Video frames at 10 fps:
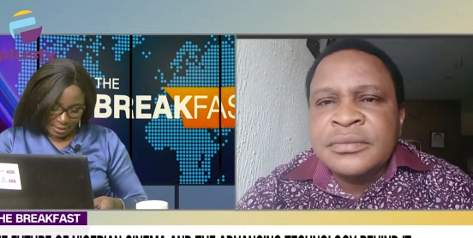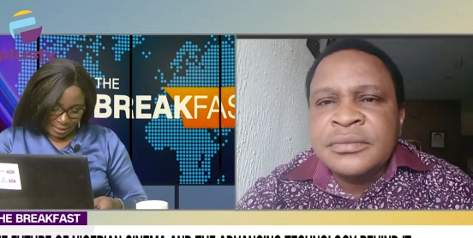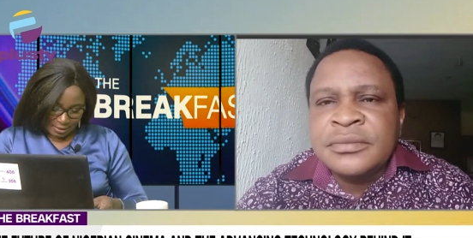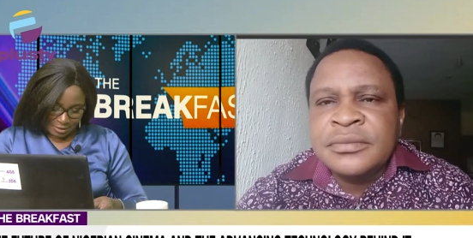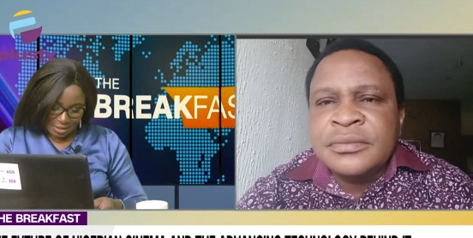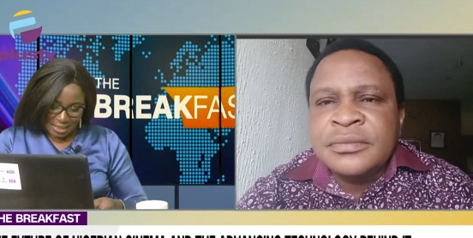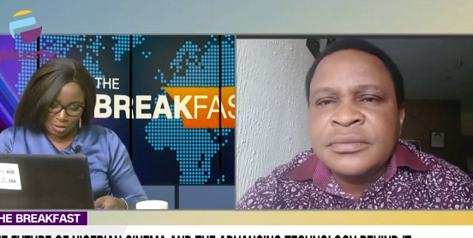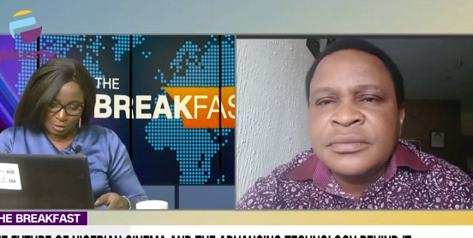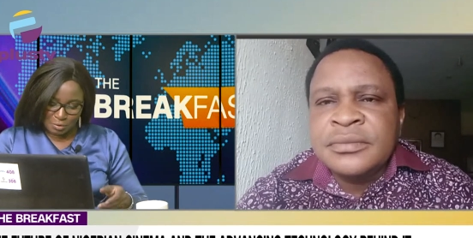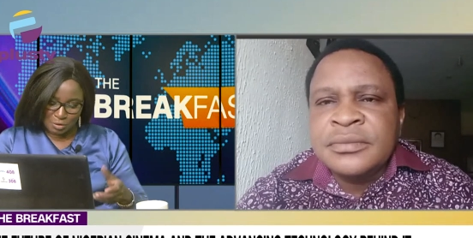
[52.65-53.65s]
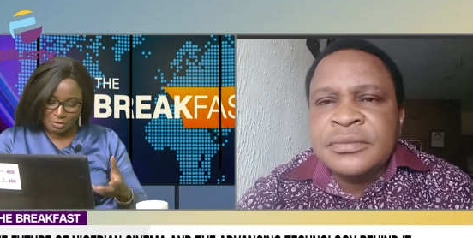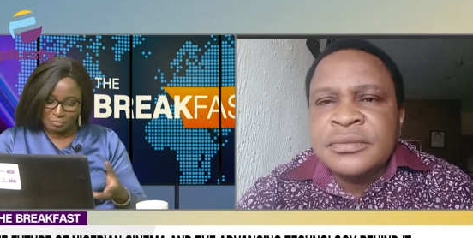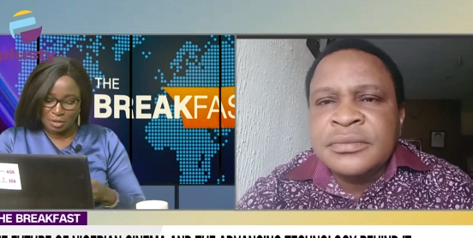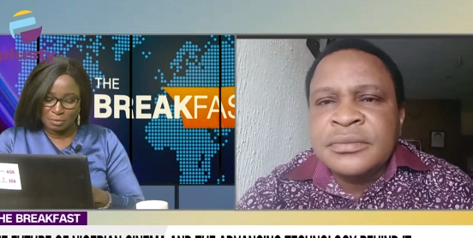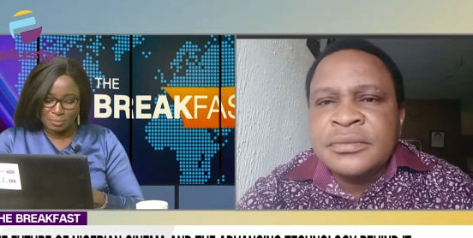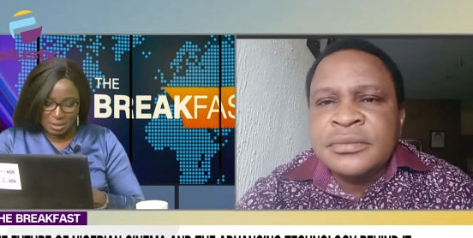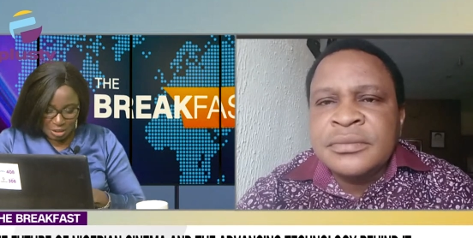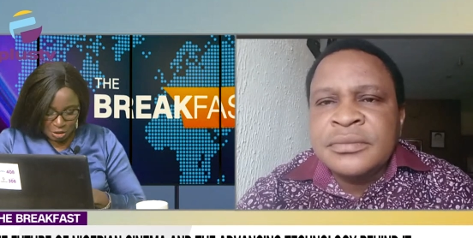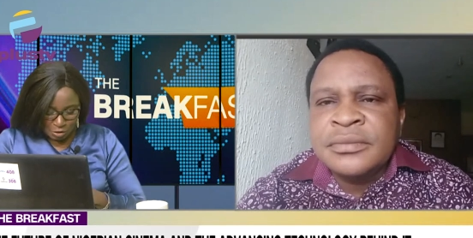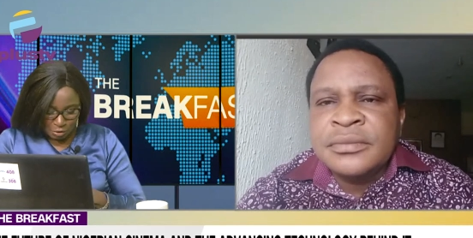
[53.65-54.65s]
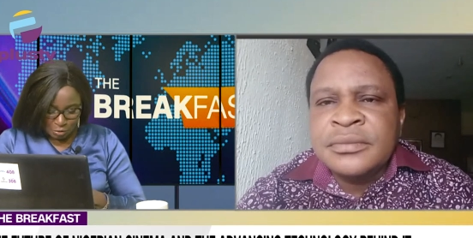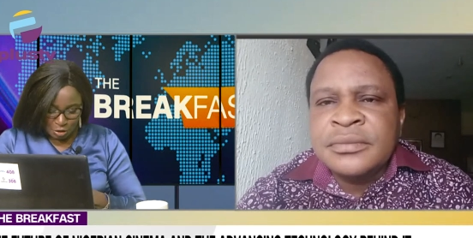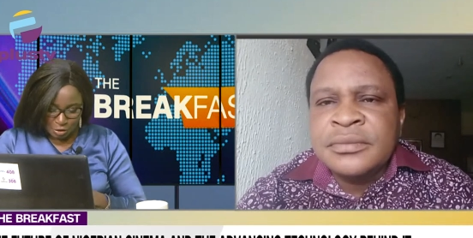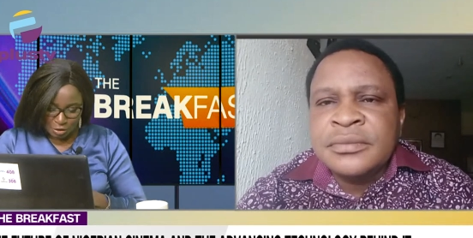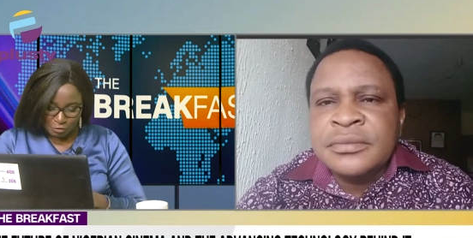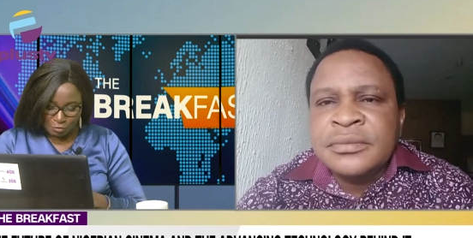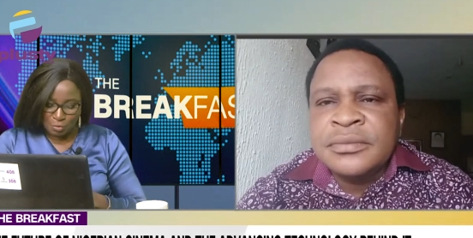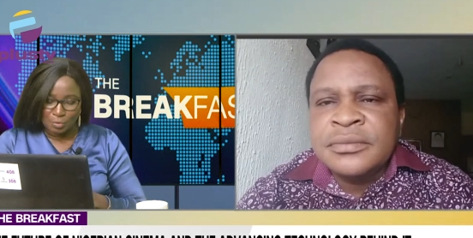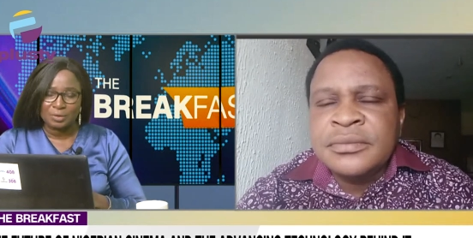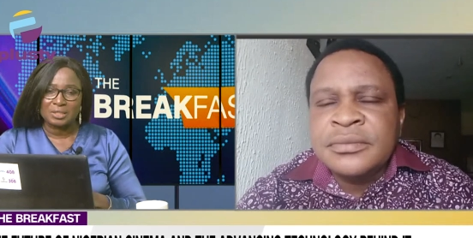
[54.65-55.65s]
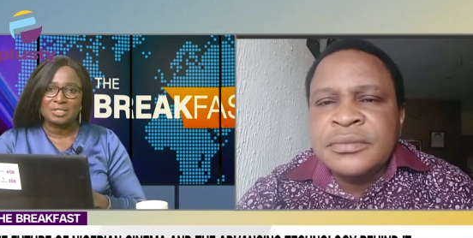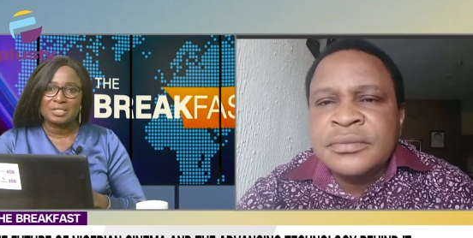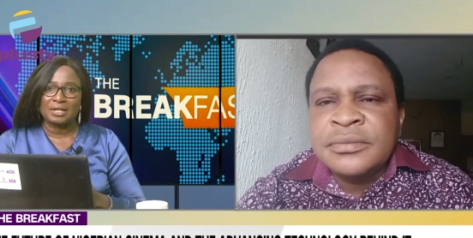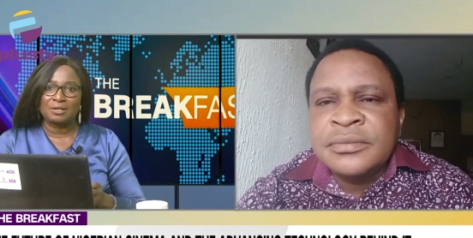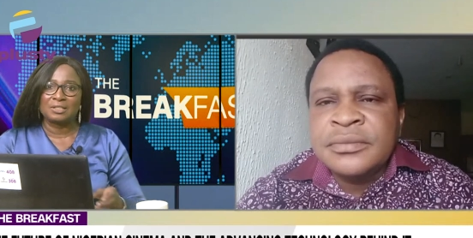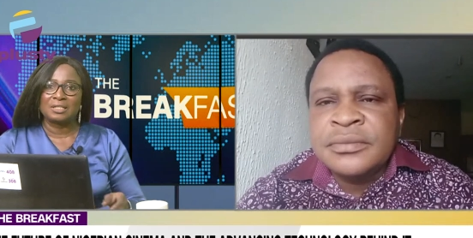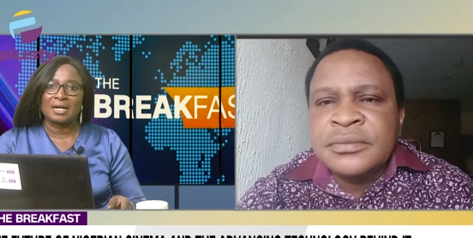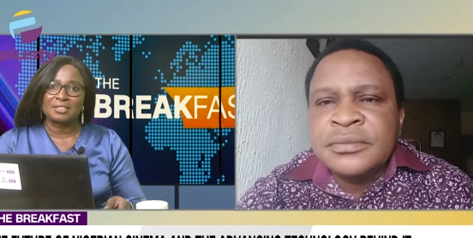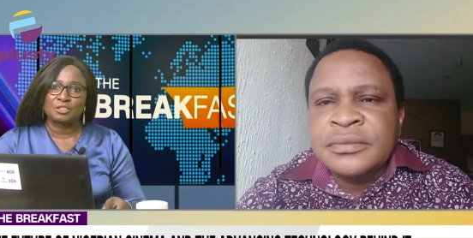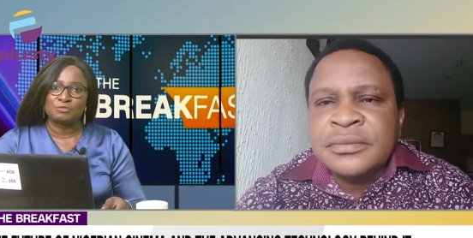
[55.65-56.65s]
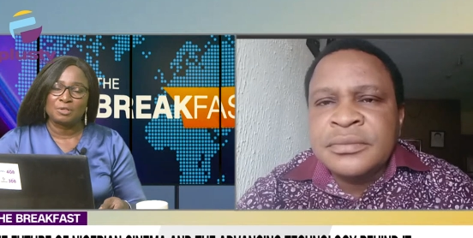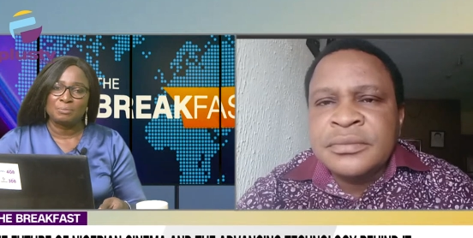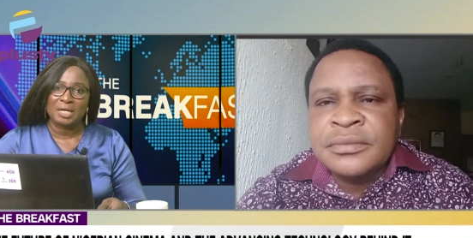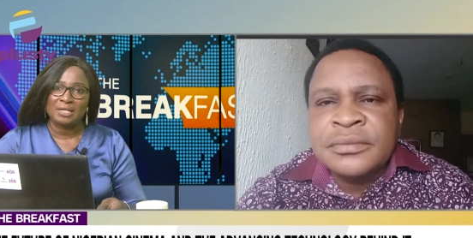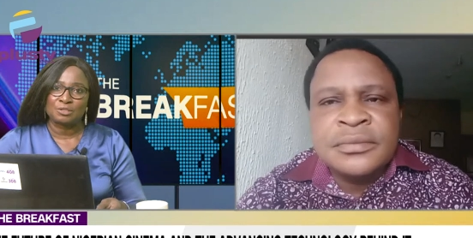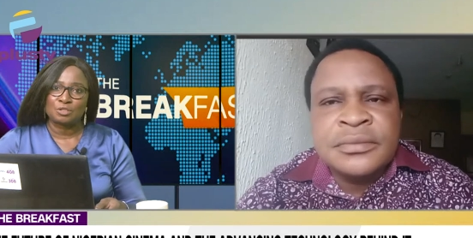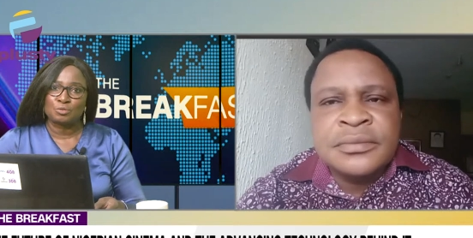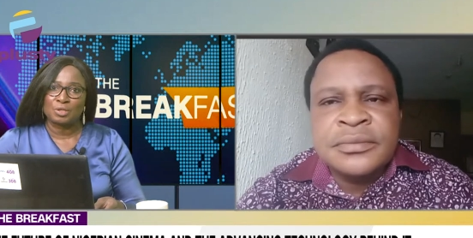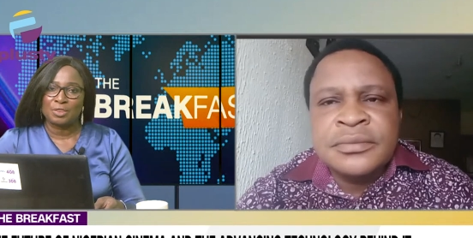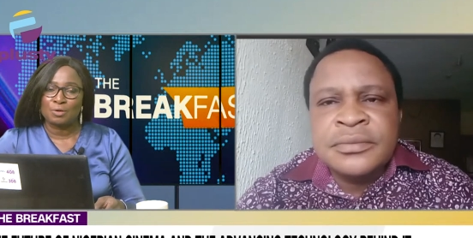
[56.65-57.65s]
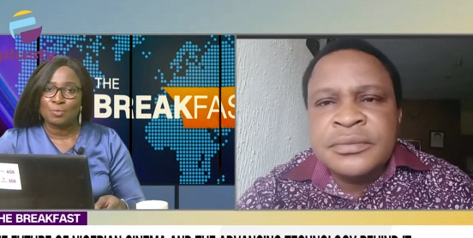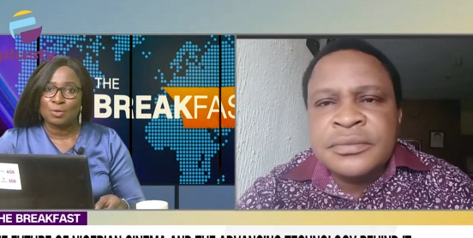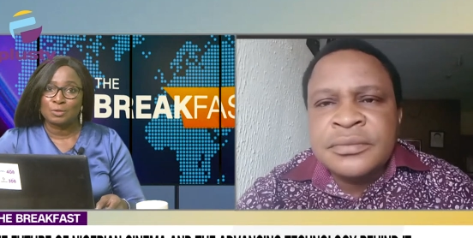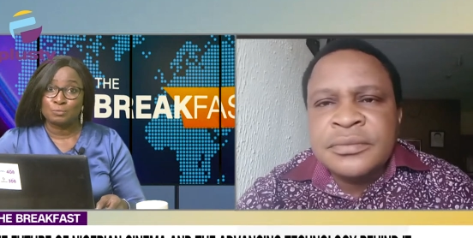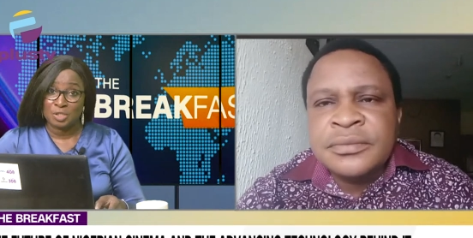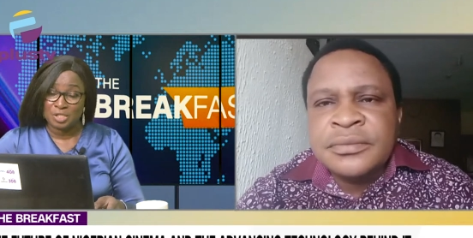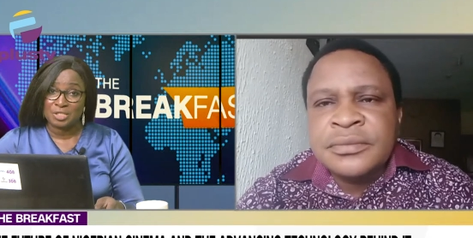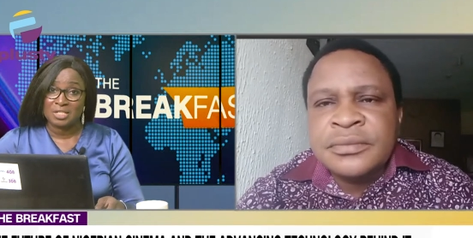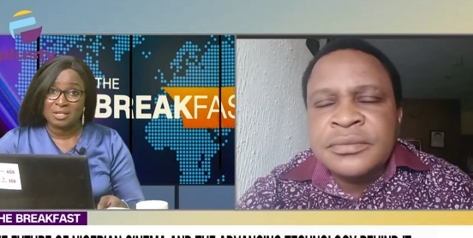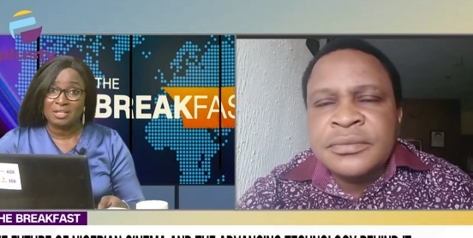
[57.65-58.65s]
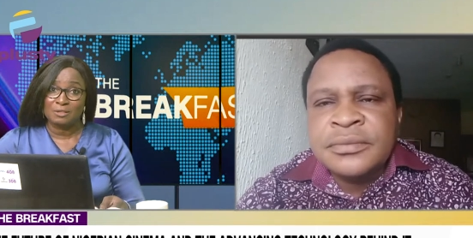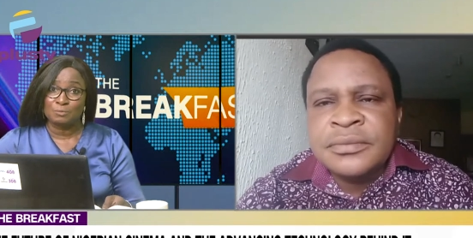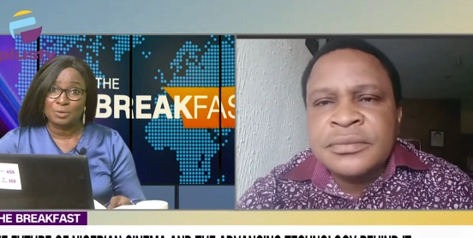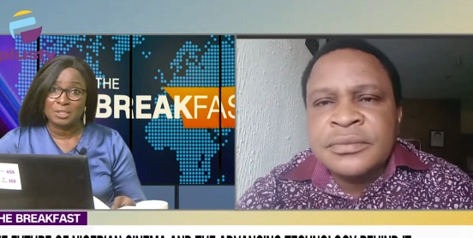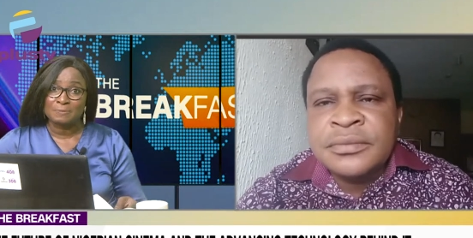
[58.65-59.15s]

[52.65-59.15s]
Speaker 1: startups to develop niche solutions for the second largest film industry in the world, which is Nollywood.